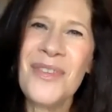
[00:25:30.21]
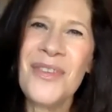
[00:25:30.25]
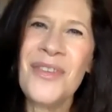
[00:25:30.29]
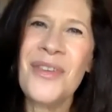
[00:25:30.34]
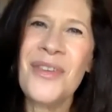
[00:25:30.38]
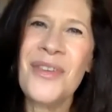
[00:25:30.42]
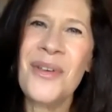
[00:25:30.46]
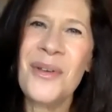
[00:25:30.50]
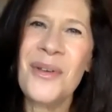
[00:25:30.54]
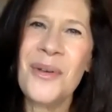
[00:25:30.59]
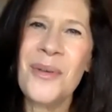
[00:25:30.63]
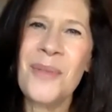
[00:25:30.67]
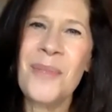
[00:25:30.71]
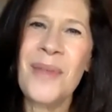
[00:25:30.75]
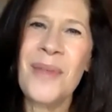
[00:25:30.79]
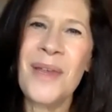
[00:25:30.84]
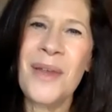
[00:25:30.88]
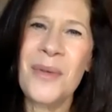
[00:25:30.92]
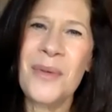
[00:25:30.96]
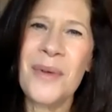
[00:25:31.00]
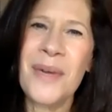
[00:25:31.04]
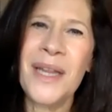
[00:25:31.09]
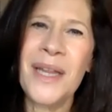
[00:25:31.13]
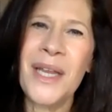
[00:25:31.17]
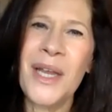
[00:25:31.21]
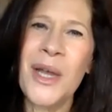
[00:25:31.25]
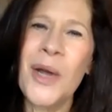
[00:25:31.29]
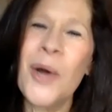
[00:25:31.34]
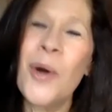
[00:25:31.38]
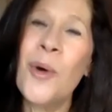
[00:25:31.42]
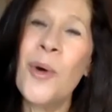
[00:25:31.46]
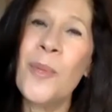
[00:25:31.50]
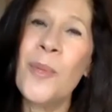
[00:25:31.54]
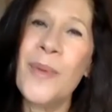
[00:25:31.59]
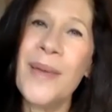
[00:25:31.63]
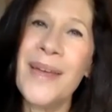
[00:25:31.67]
to be really
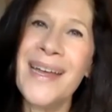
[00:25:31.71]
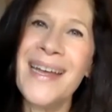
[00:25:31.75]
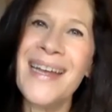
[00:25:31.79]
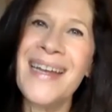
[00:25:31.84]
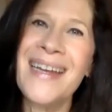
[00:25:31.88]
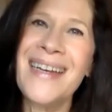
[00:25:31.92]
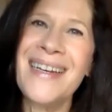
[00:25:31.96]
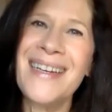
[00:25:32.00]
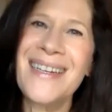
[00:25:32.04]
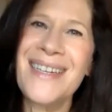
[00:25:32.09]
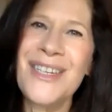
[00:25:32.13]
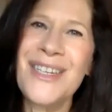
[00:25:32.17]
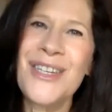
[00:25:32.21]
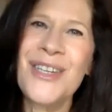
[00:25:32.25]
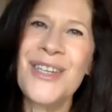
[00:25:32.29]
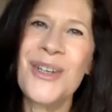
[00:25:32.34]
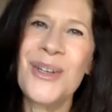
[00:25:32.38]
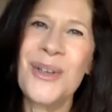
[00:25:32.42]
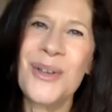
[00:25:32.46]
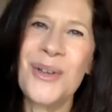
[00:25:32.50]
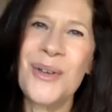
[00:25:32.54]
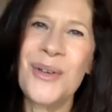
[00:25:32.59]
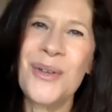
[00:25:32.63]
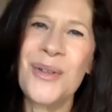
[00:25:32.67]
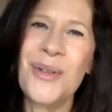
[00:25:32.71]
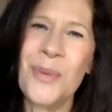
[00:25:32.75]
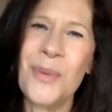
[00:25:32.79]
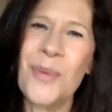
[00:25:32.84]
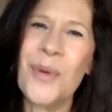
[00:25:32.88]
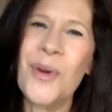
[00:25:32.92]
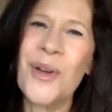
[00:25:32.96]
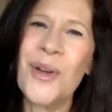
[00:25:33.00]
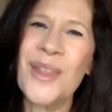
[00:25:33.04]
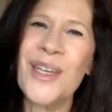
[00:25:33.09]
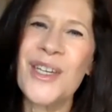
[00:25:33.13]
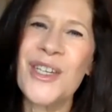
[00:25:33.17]
open to the
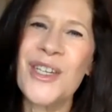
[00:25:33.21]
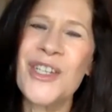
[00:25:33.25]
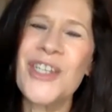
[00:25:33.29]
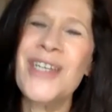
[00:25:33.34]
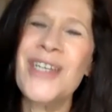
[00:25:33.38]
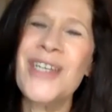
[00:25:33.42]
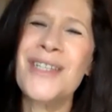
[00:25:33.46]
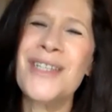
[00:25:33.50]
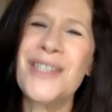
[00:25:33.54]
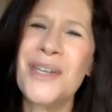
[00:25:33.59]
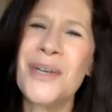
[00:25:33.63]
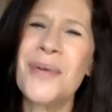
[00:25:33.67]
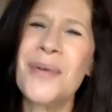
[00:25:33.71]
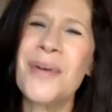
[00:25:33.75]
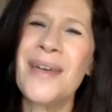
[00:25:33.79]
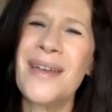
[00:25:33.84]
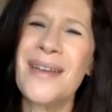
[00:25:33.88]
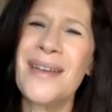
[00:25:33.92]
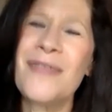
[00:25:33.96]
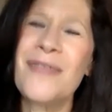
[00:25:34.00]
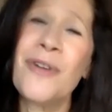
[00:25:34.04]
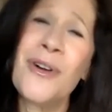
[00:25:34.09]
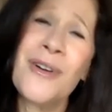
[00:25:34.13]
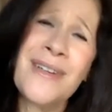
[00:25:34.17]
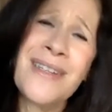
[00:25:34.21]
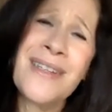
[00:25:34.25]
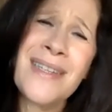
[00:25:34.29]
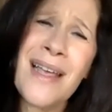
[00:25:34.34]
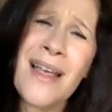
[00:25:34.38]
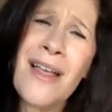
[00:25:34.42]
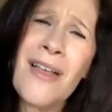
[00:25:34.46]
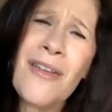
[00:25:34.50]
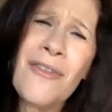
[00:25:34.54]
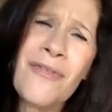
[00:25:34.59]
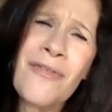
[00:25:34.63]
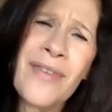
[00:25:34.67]
work that she's doing for
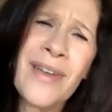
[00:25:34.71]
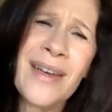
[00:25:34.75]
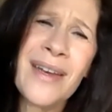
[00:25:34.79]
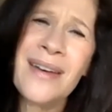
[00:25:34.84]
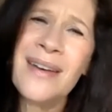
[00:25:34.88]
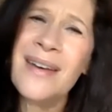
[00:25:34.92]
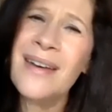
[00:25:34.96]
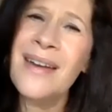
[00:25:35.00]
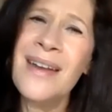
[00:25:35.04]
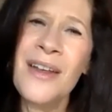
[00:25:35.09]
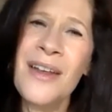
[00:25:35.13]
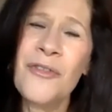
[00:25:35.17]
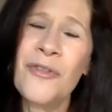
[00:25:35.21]
herself and